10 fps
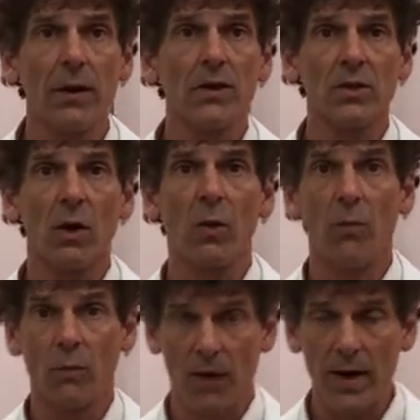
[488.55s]
So
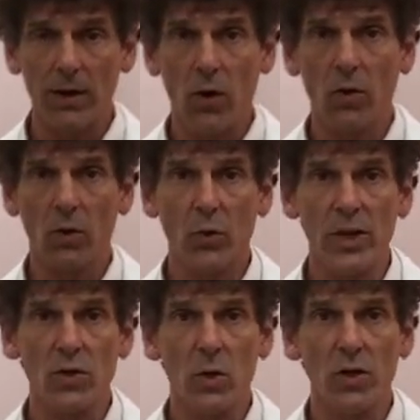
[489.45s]
find a local
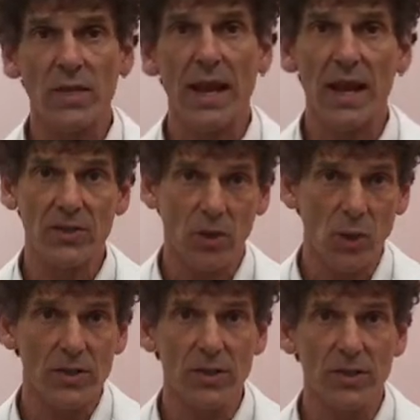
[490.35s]
resource and ask the
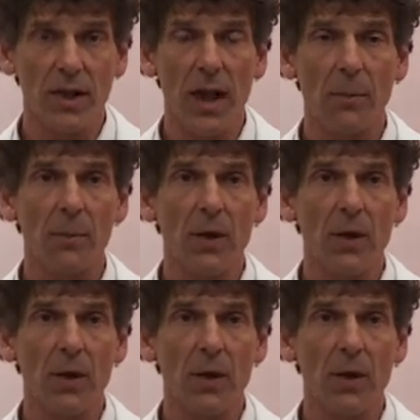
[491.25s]
questions of them